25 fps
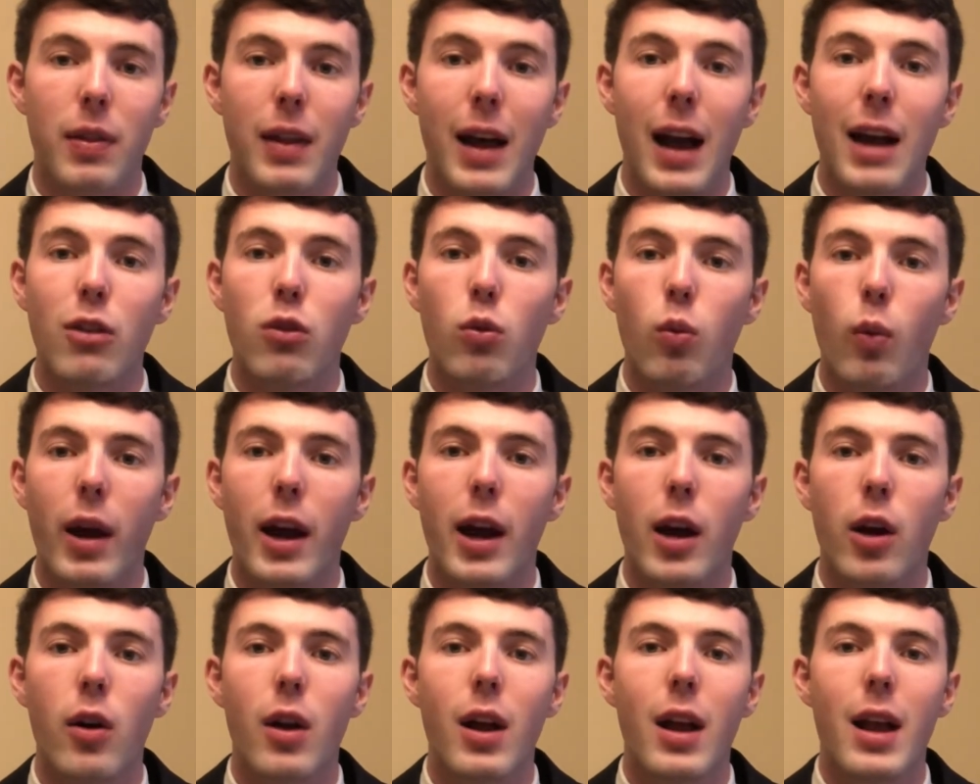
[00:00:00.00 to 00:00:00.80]
That's
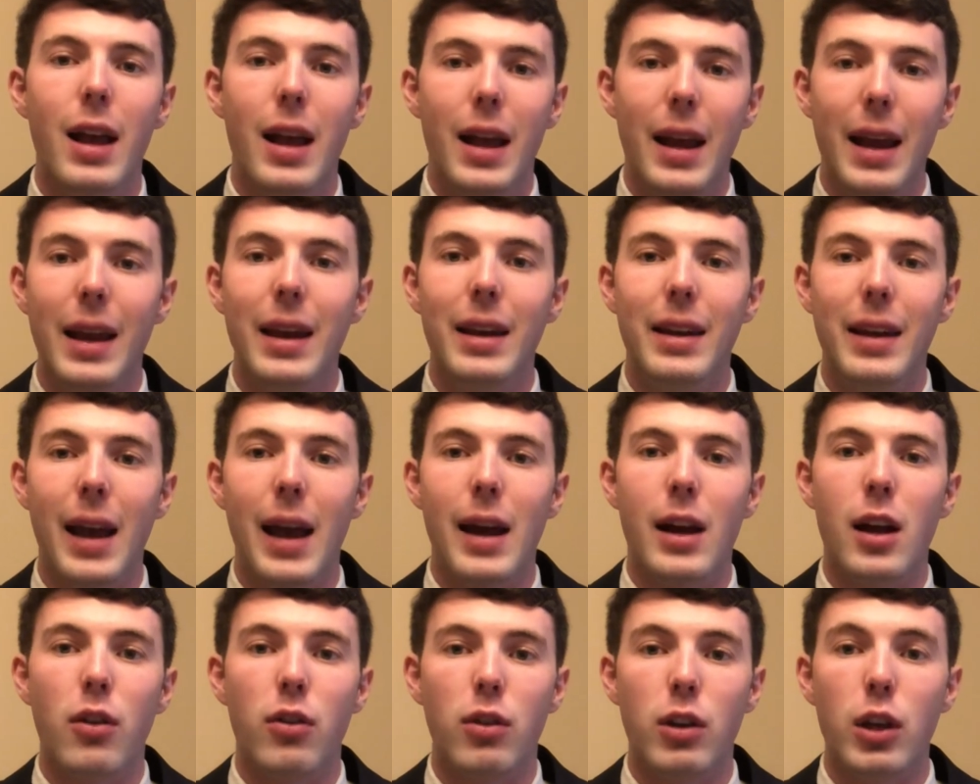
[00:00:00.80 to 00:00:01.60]
where
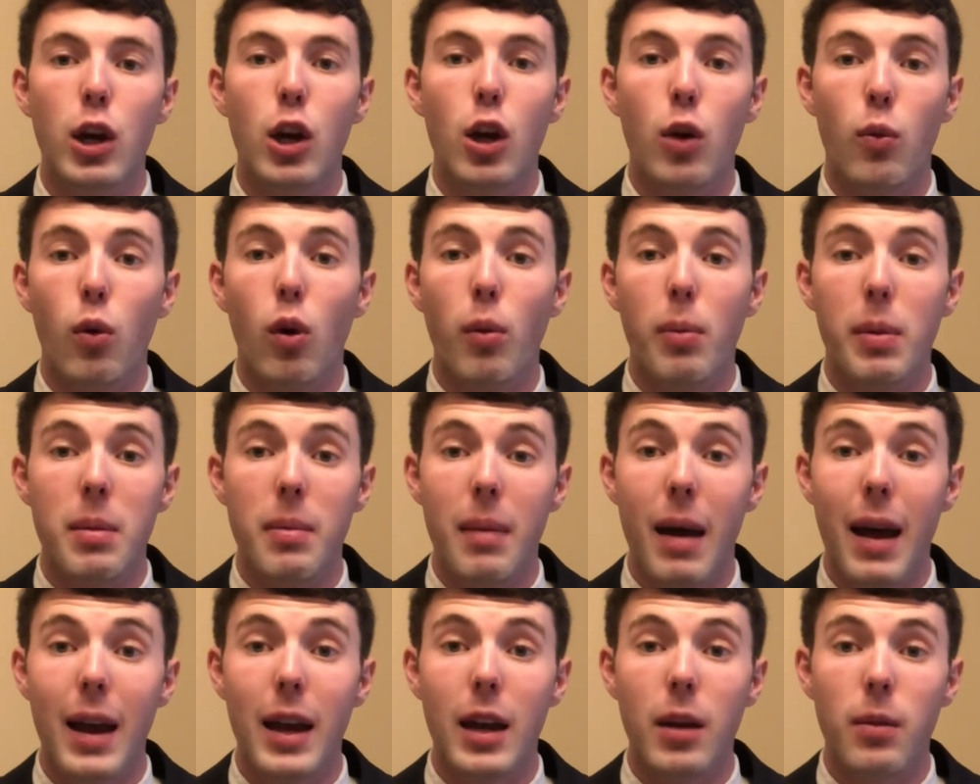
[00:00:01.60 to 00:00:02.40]
Indiana's year will be
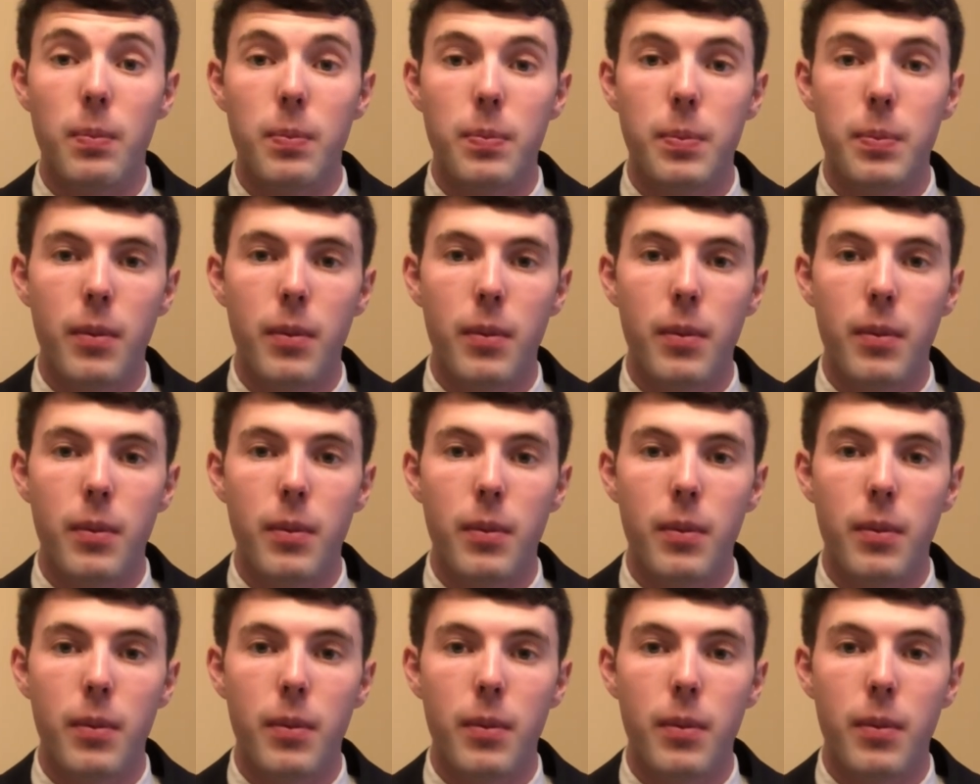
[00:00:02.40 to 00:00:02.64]
made,